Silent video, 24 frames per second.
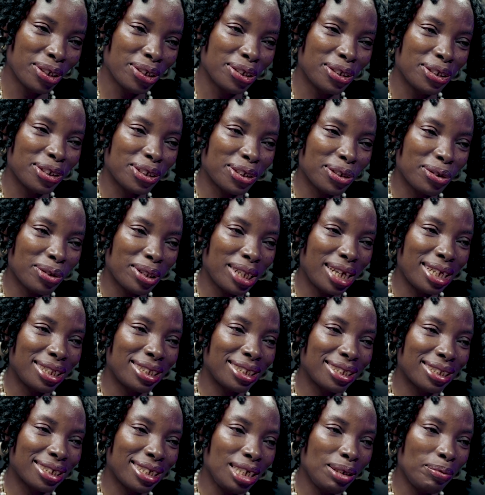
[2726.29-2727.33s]
So let's
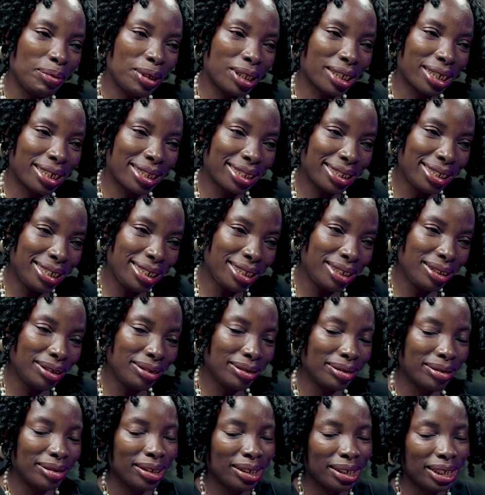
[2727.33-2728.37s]
keep it clean
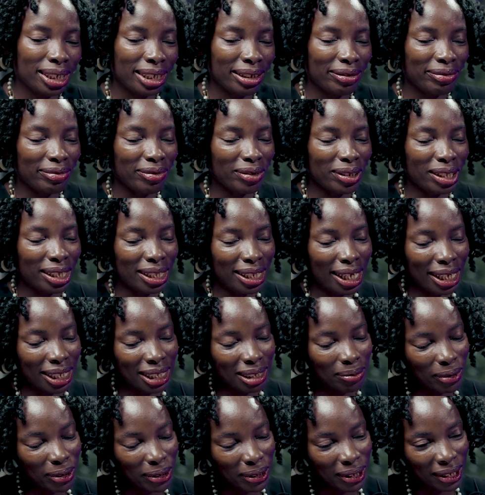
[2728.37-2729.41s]
for the next
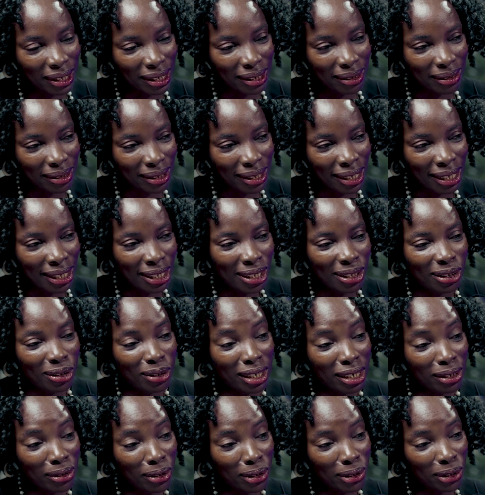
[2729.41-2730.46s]
person. You
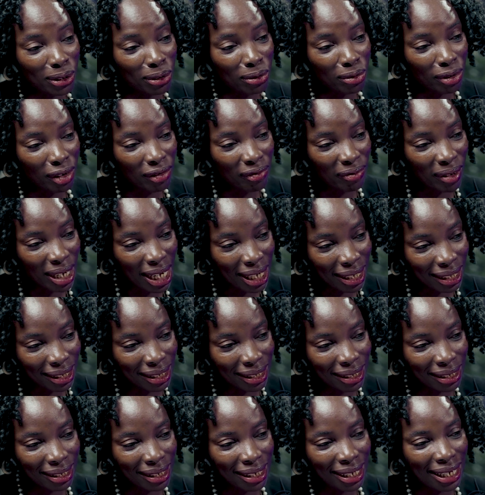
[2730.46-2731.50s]
can also
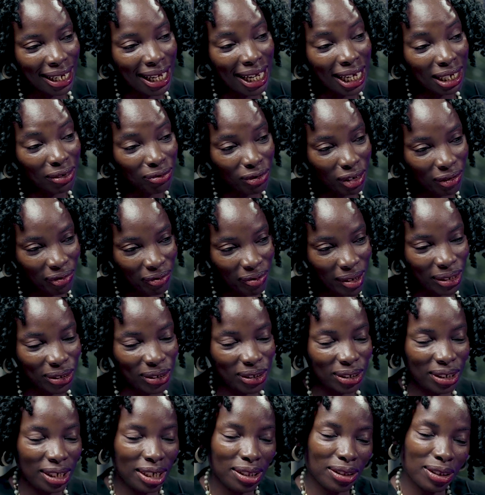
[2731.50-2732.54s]
reflect and refresh
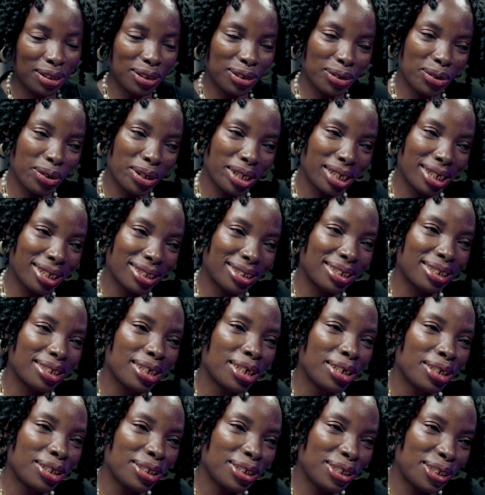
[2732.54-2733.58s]
in the toilets.
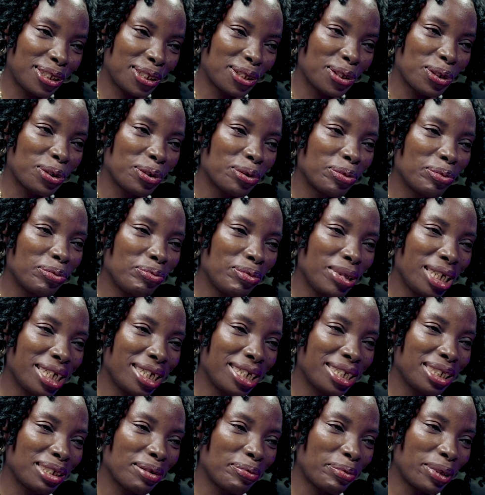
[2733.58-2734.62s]
So make
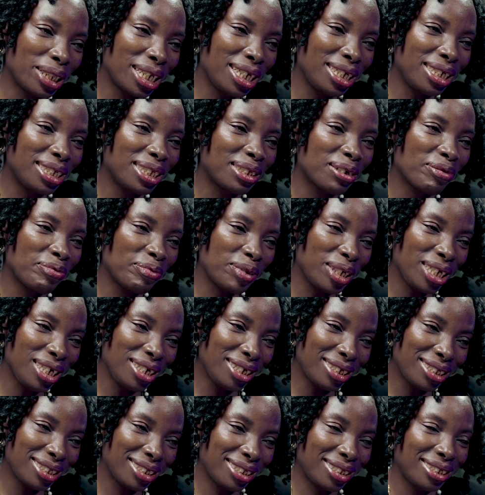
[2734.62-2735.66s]
it a place of
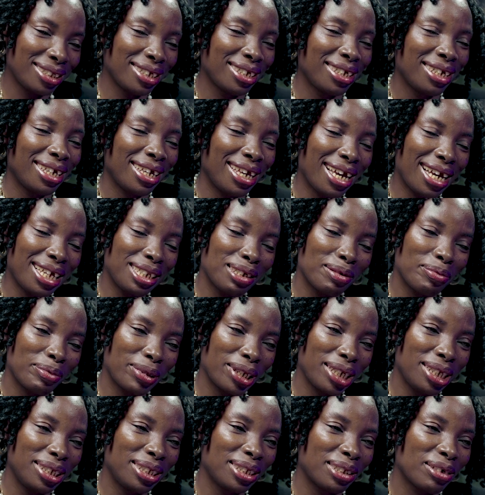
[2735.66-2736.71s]
peace and a
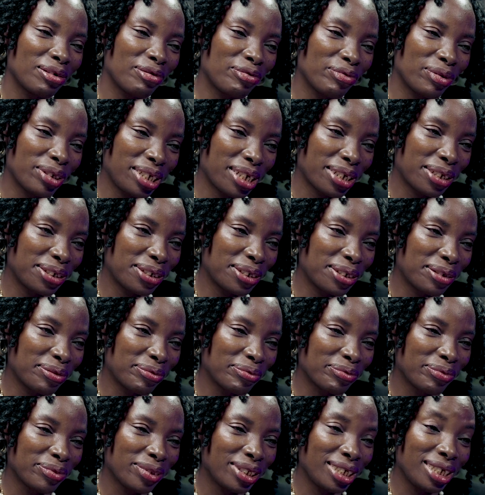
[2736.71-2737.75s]
place of protection.
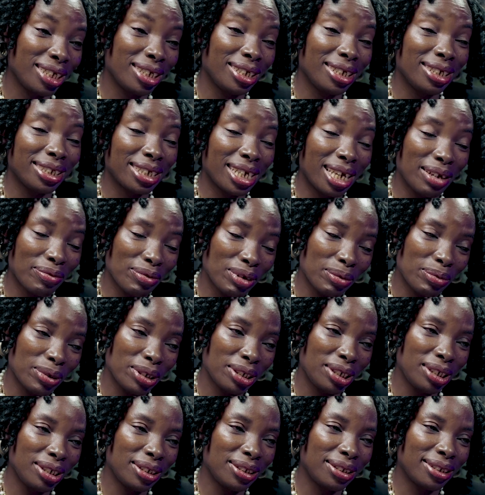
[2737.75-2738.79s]
It is
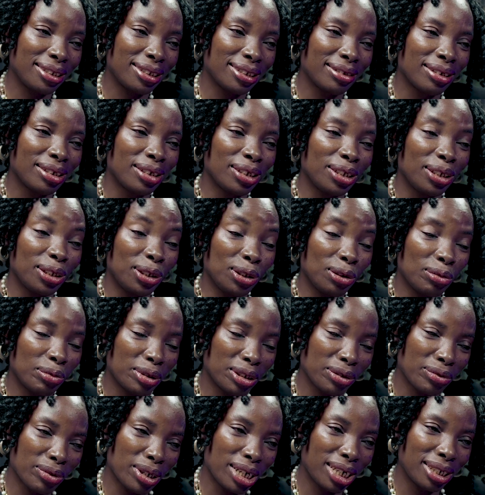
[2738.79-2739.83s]
everybody's human
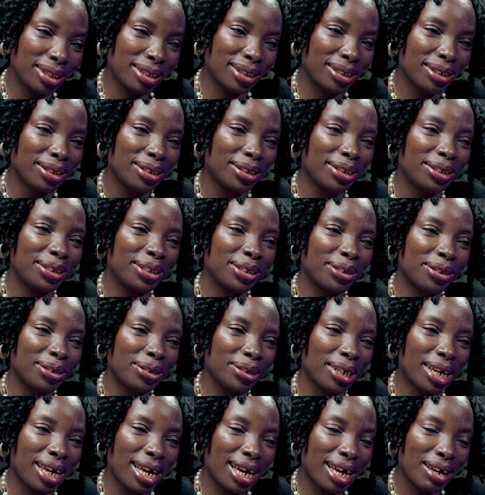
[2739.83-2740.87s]
right to
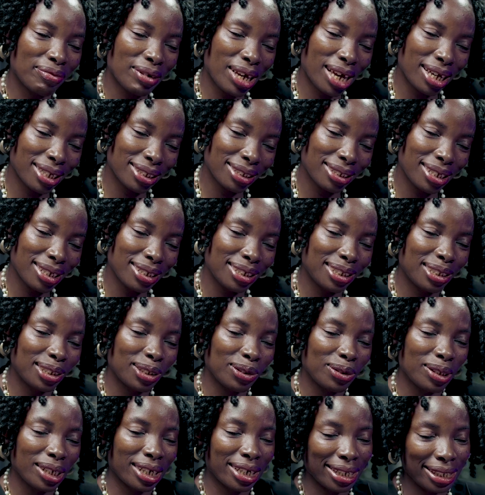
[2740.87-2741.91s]
have access to
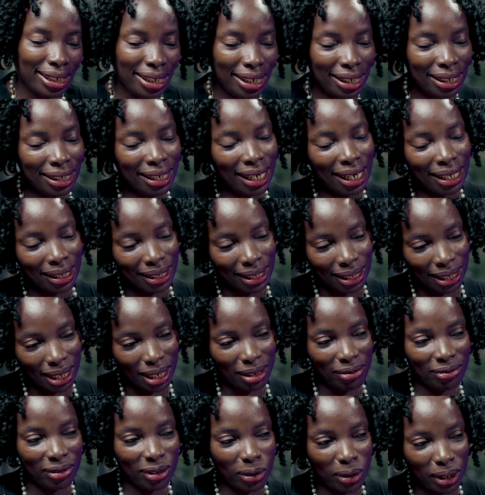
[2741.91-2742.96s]
a clean and
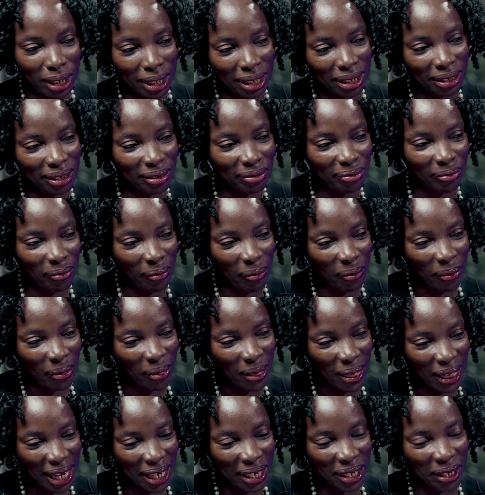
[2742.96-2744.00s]
safe toilet.
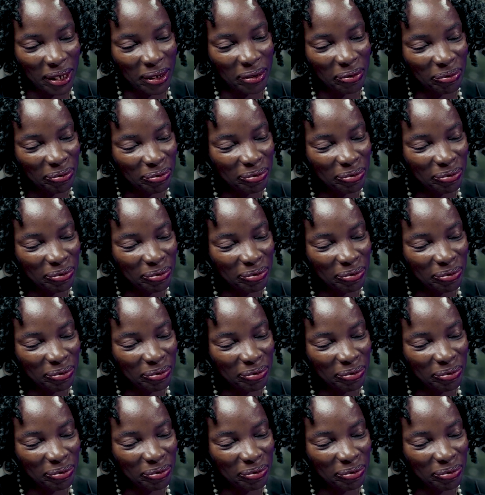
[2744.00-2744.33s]
Thank you.